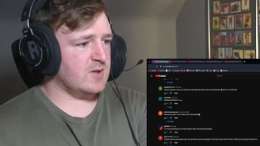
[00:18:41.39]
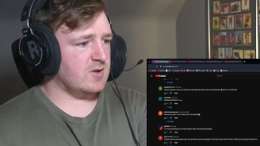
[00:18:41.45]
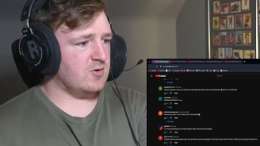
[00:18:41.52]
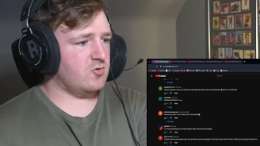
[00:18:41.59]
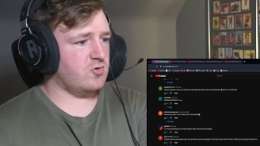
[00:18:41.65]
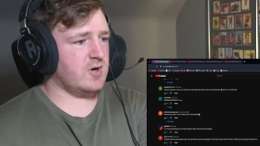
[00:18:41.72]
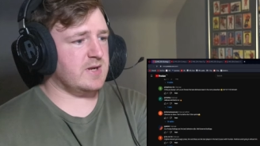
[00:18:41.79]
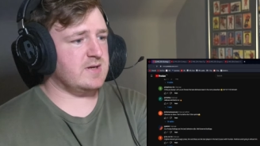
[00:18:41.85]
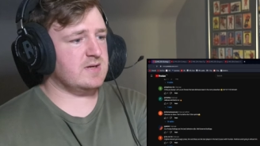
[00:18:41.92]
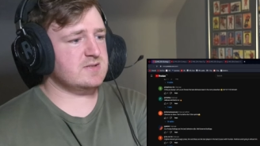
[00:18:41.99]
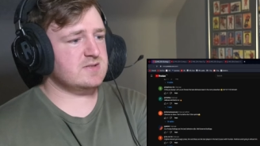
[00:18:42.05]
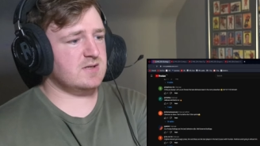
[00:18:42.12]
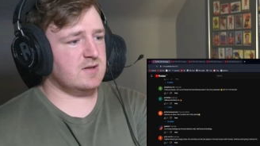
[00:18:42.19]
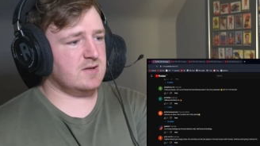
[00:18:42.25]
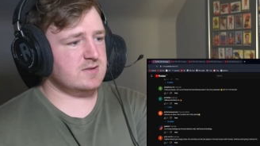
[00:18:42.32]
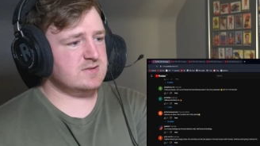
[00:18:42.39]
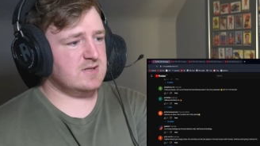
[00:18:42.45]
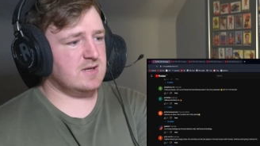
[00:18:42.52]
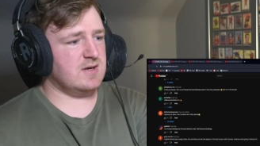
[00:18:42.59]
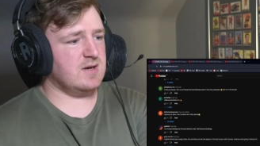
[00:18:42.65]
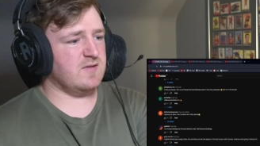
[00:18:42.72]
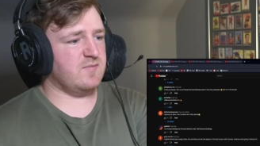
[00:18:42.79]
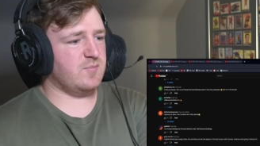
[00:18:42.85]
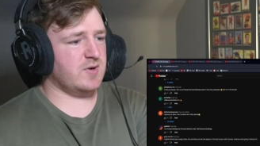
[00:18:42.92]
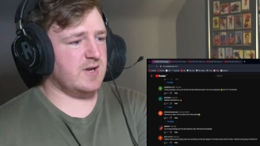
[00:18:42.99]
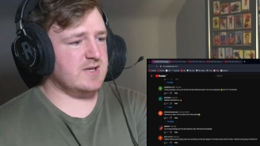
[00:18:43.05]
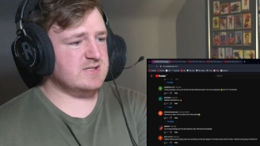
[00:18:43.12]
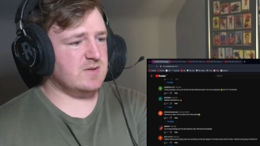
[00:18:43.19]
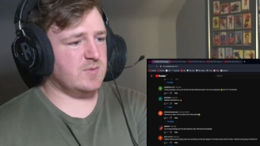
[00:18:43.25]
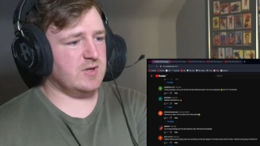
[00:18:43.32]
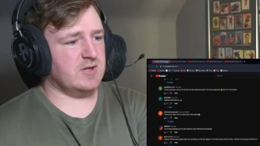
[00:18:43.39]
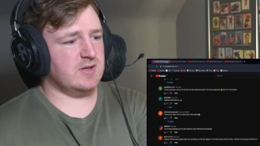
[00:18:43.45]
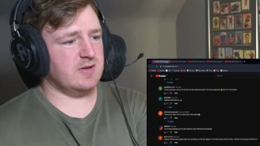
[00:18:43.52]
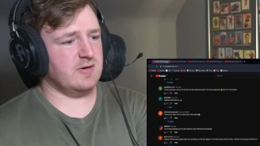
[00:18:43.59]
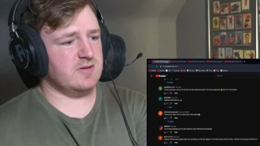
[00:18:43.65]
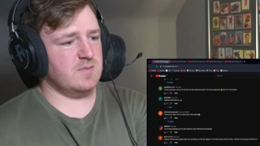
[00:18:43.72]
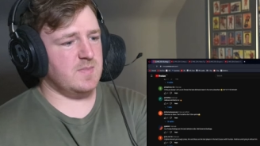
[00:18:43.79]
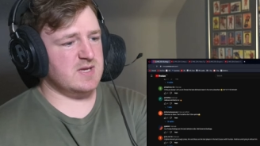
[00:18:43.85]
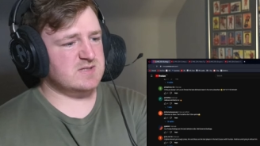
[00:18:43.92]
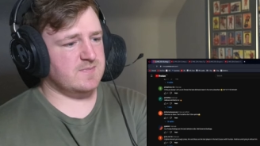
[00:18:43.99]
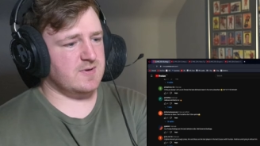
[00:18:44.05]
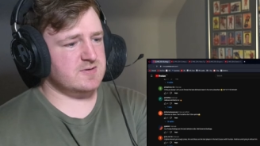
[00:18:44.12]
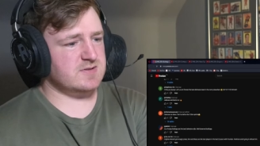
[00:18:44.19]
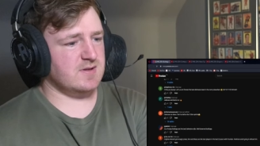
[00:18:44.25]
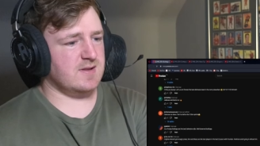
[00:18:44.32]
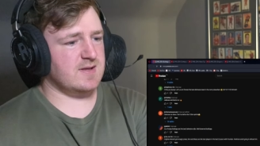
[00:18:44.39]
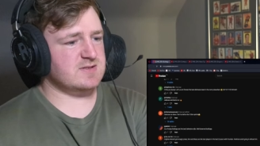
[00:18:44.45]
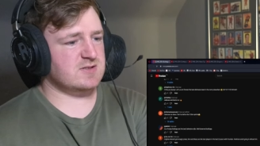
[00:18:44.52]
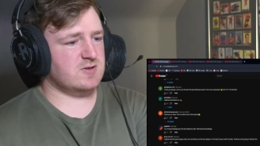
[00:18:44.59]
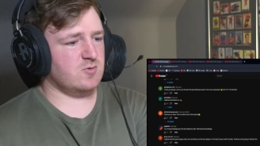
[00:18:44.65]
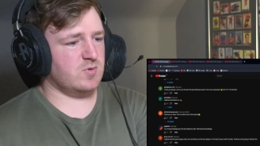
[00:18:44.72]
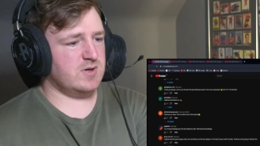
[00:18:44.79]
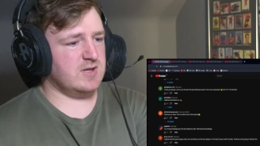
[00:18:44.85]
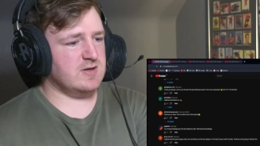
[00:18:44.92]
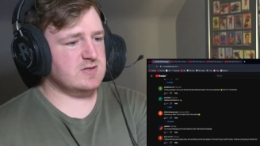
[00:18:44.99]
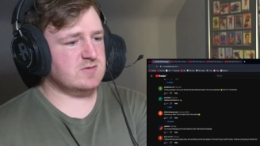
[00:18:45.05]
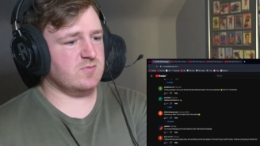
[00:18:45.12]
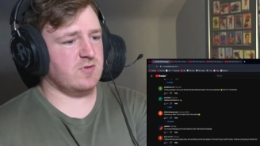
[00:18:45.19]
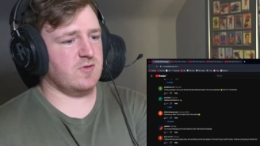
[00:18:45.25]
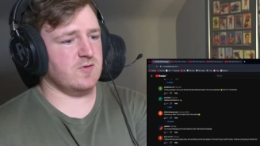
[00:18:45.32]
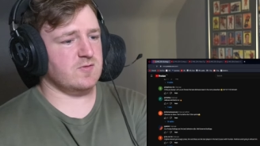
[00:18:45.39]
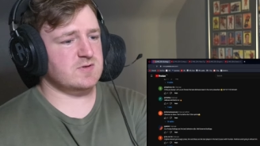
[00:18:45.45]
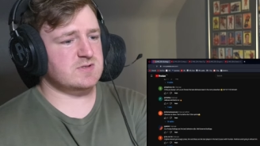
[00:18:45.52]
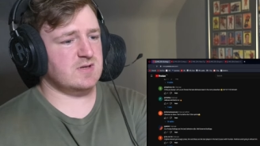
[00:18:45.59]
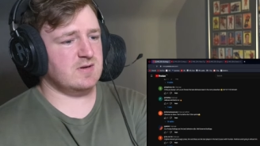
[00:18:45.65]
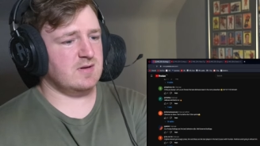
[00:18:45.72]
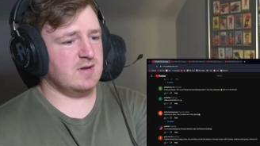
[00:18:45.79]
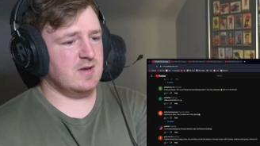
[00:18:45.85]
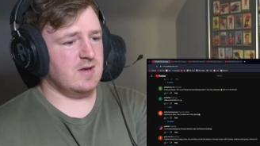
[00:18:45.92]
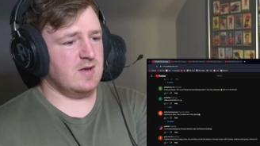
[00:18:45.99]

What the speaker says: Crichton doesn't get enough praise. Him and Clear are the best players in the last 20 years with Thurston.